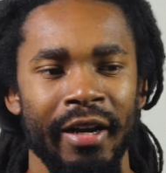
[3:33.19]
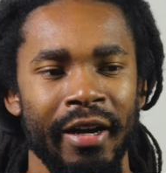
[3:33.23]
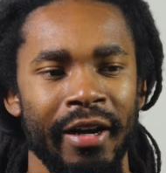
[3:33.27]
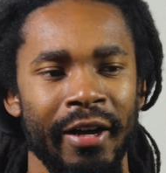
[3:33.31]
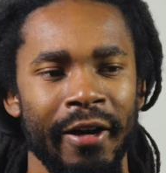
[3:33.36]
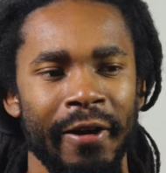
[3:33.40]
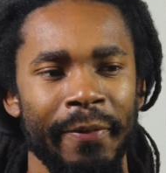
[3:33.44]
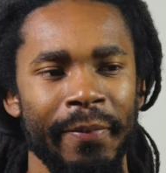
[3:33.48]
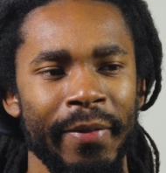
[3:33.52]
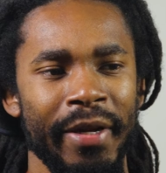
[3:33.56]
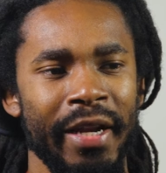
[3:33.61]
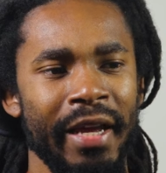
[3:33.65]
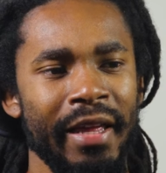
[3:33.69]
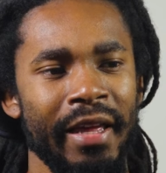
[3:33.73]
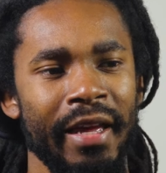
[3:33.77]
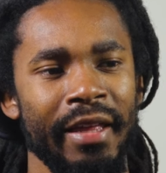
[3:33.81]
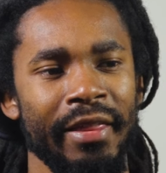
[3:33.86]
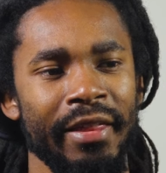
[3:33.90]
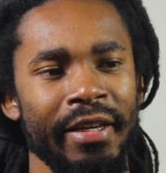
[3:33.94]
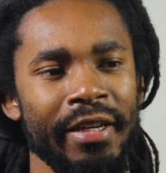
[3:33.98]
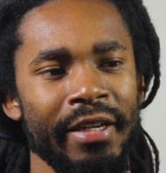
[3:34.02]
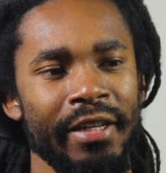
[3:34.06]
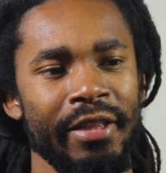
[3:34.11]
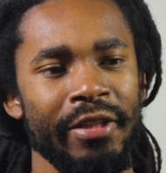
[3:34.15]
Um, and
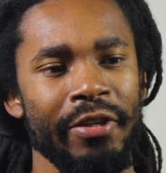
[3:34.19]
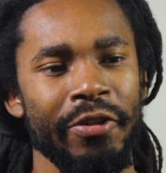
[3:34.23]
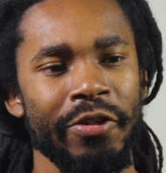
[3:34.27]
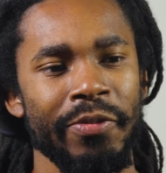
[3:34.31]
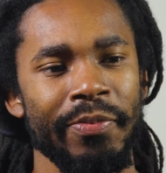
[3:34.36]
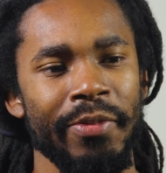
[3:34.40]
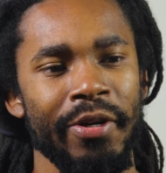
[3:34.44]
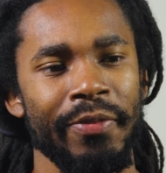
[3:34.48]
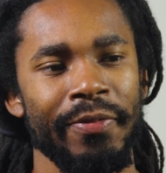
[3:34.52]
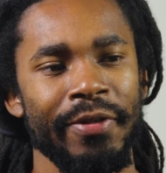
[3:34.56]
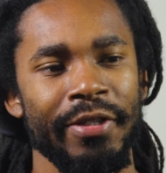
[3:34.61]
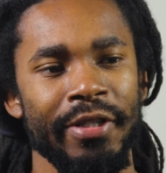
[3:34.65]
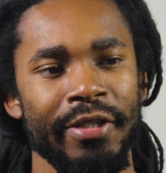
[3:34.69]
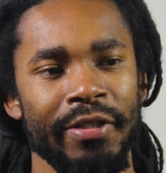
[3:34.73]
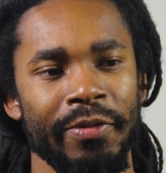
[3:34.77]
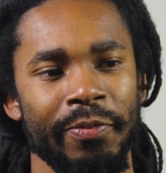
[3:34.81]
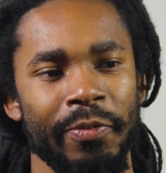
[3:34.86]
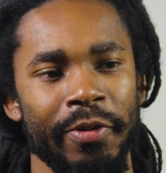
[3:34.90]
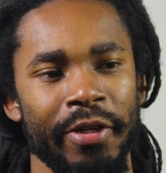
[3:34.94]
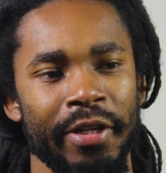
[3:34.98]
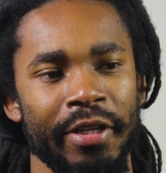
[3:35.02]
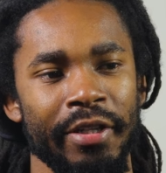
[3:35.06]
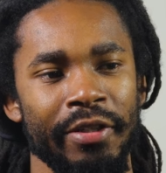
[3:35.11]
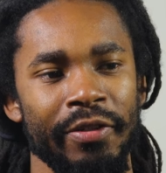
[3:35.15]
I, I think in those moments
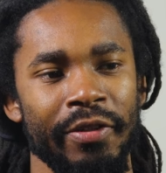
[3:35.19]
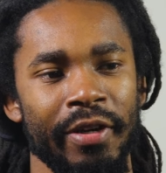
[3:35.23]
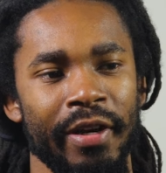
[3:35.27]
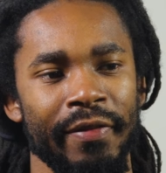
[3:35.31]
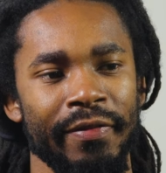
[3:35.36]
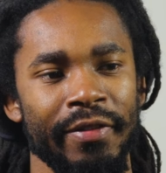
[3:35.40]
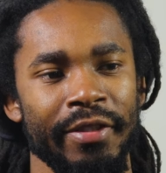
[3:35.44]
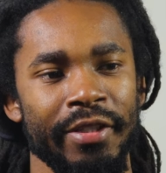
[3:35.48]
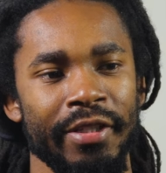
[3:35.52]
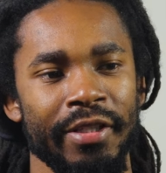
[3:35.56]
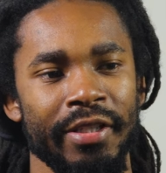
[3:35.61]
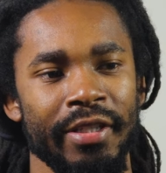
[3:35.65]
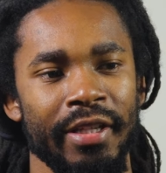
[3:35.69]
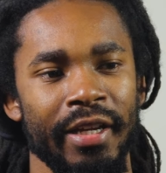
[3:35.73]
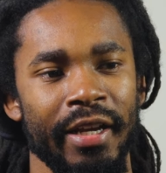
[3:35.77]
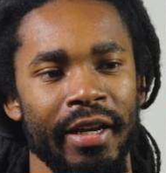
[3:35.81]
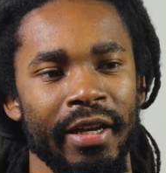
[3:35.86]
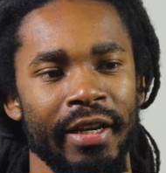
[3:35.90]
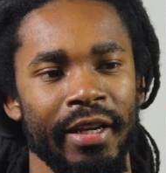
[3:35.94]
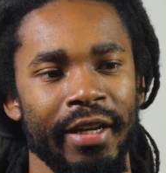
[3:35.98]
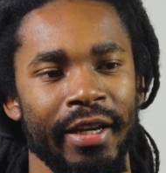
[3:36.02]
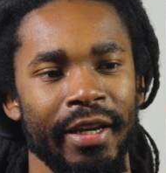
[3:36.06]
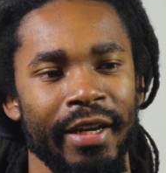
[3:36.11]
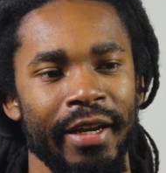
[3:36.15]
is when you have to just
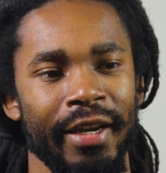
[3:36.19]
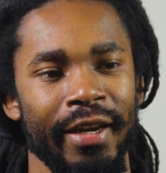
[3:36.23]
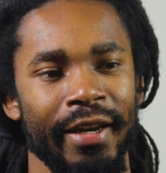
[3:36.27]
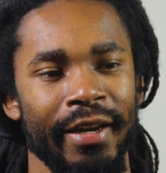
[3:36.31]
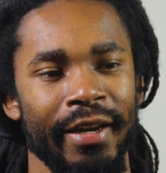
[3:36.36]
like